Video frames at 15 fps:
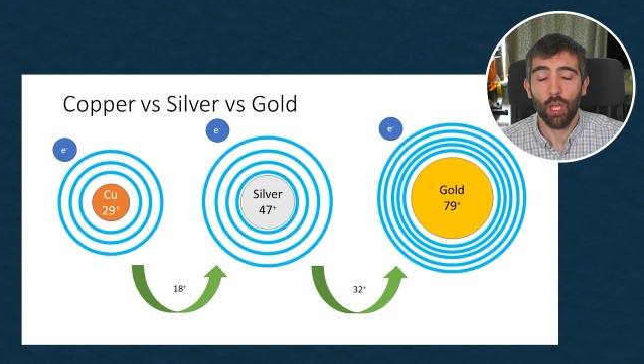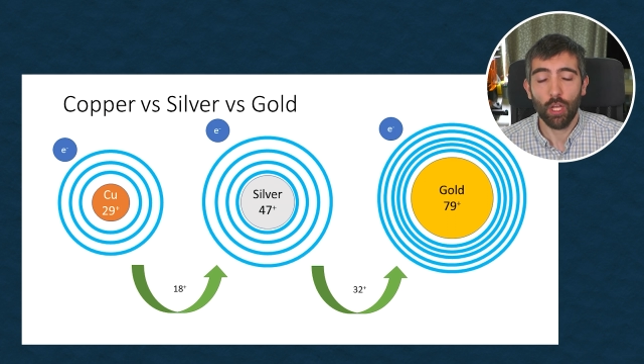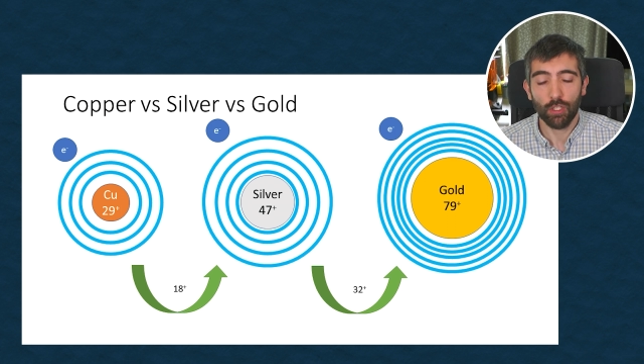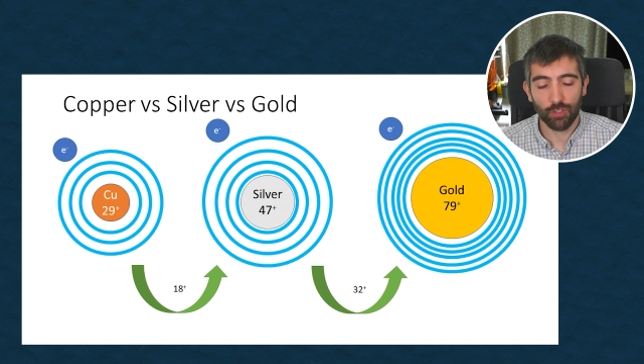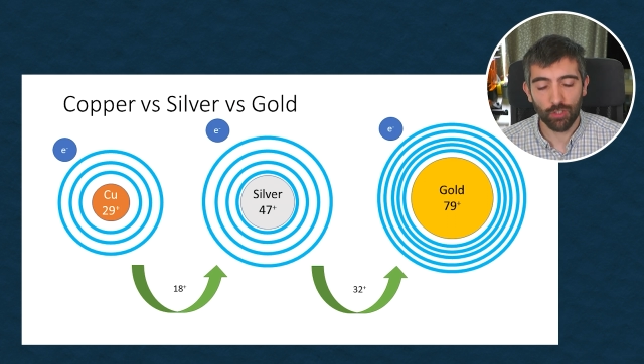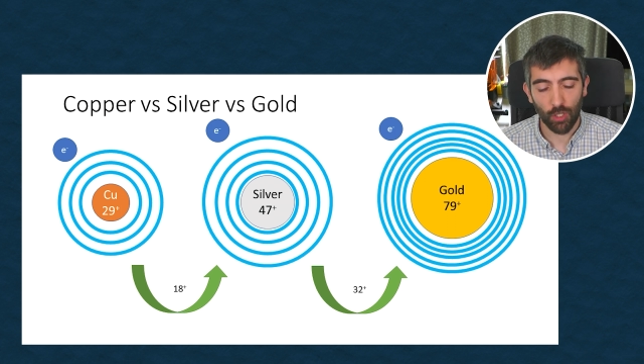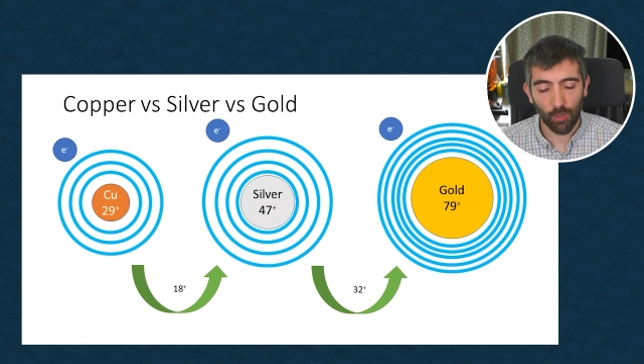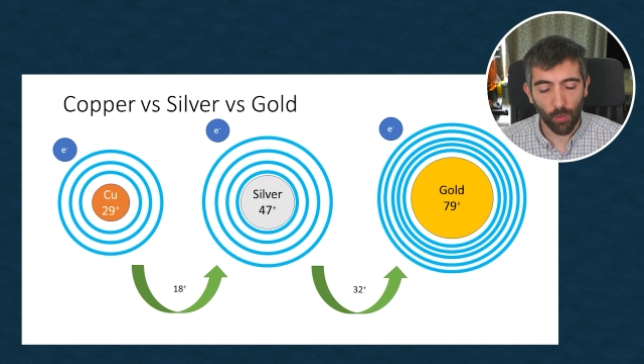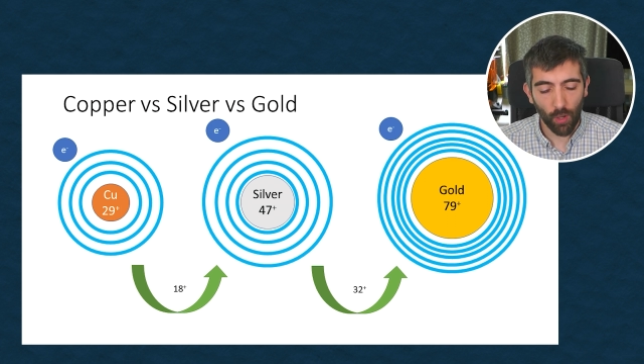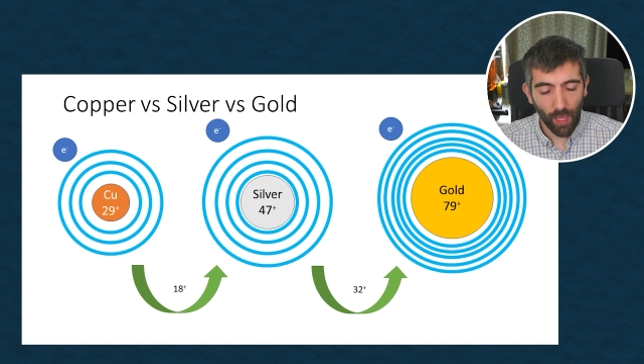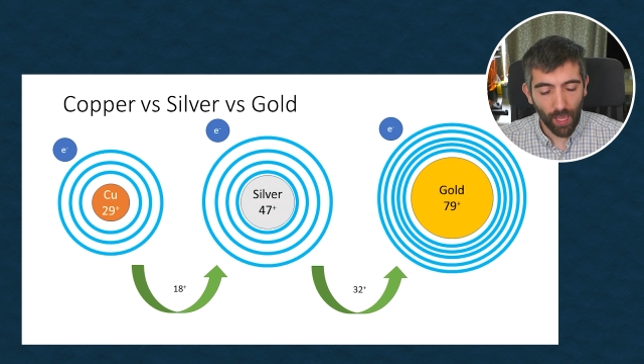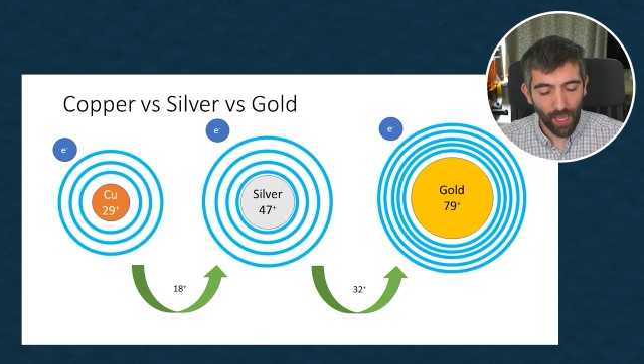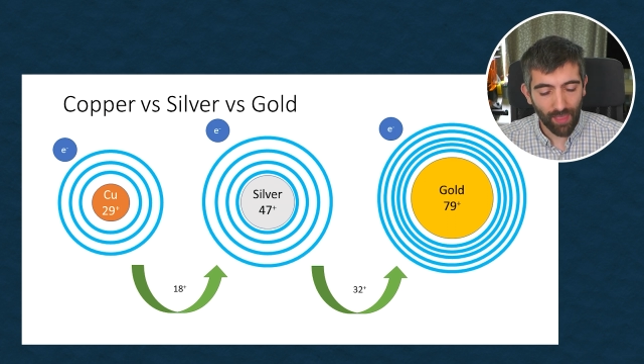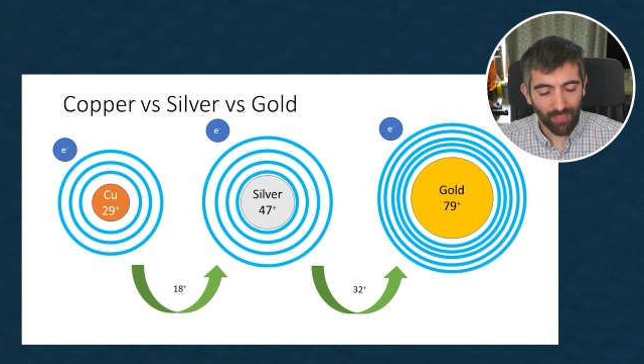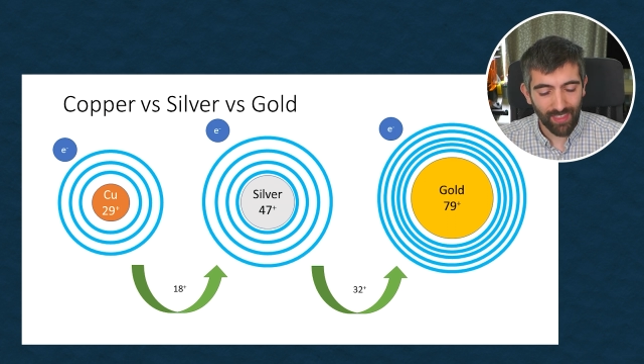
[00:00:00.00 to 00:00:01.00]
so
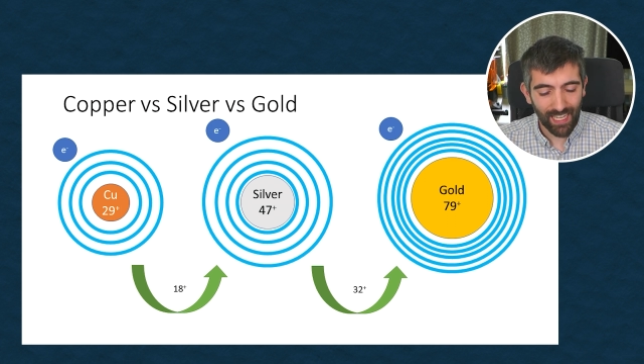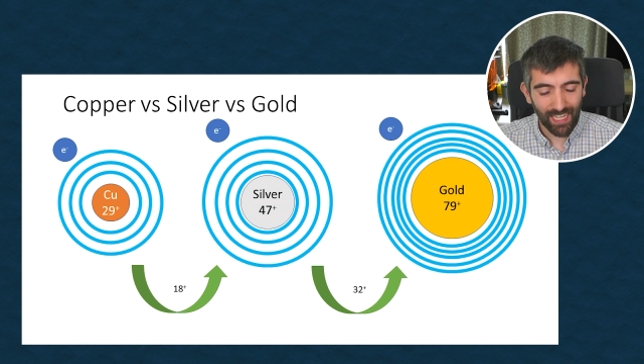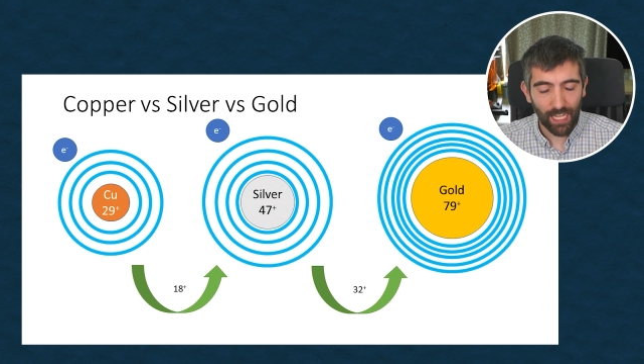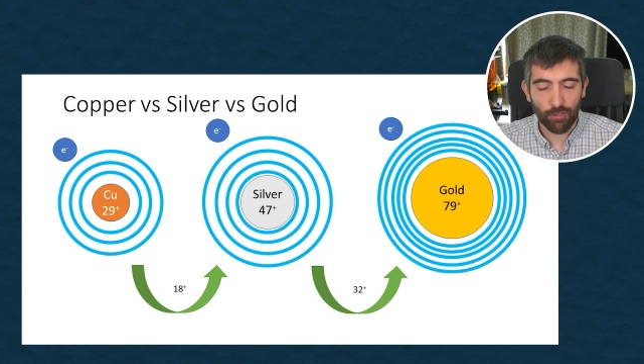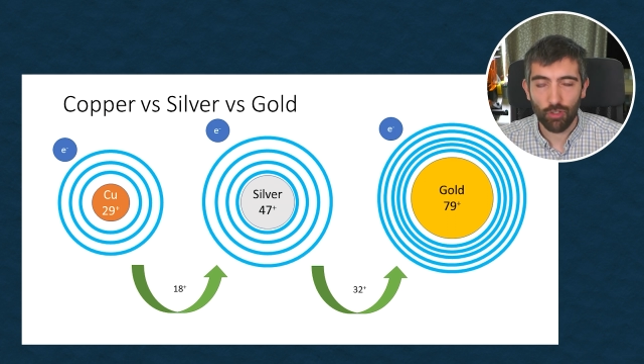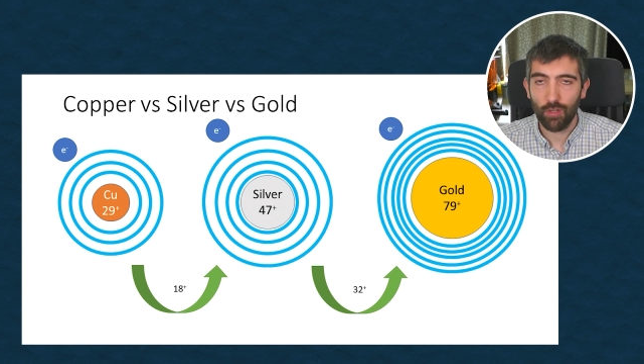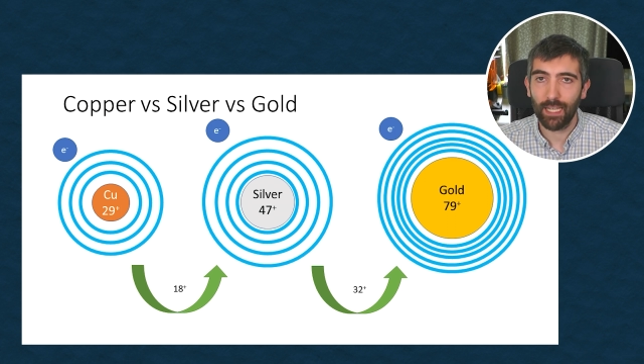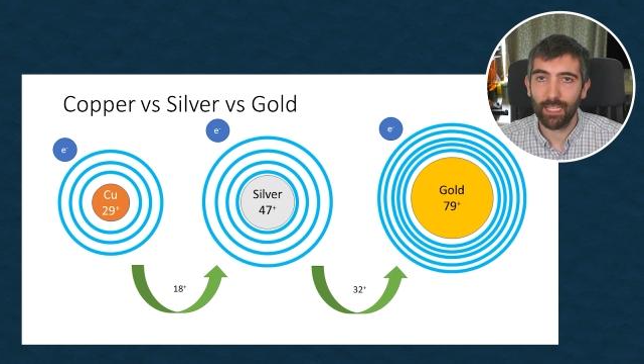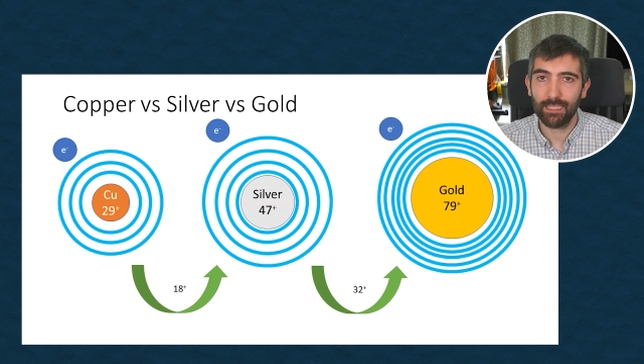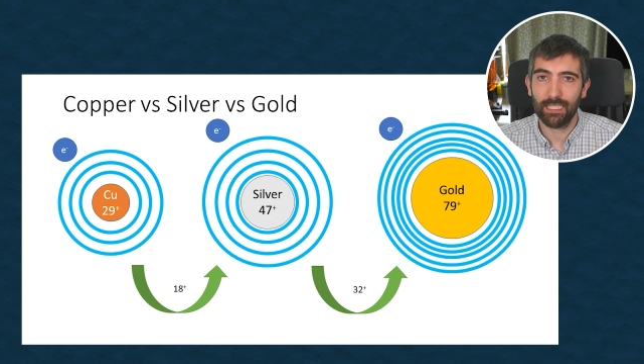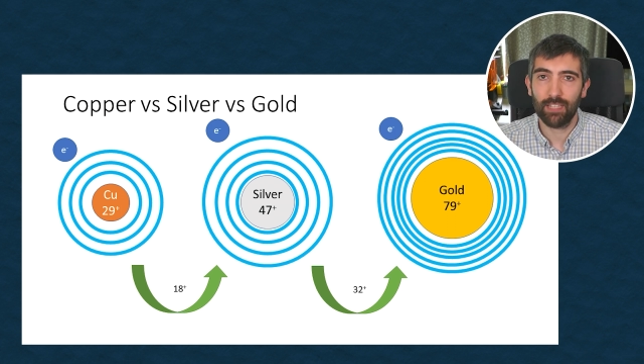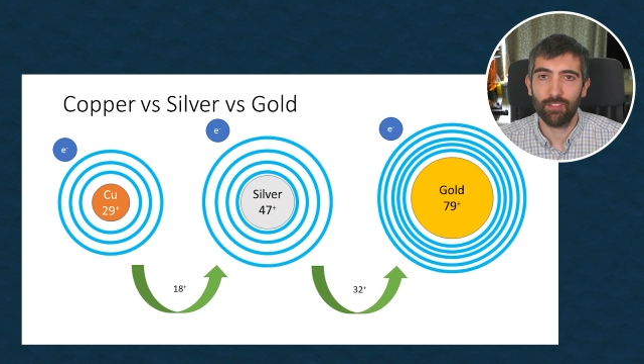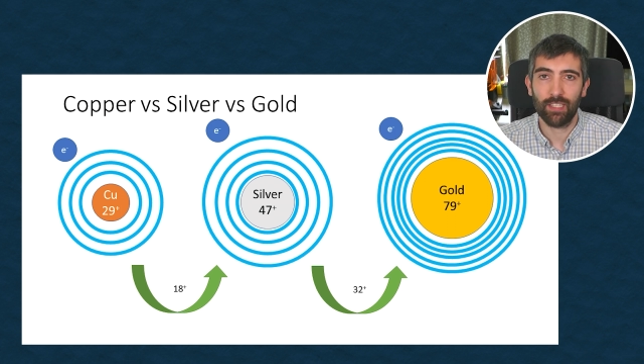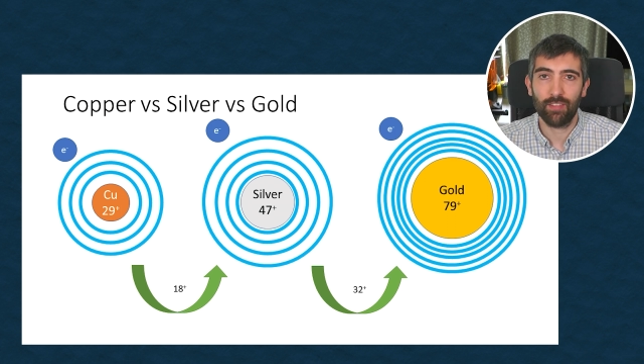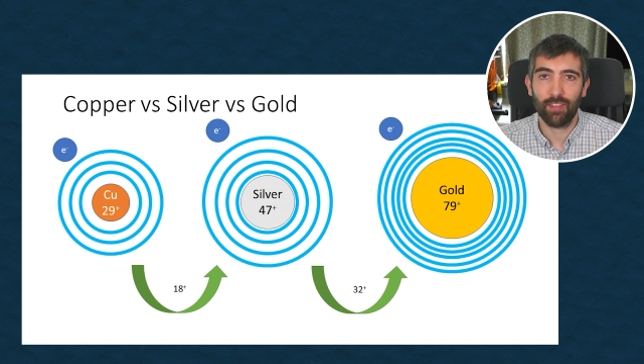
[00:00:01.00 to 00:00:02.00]
the electronegativity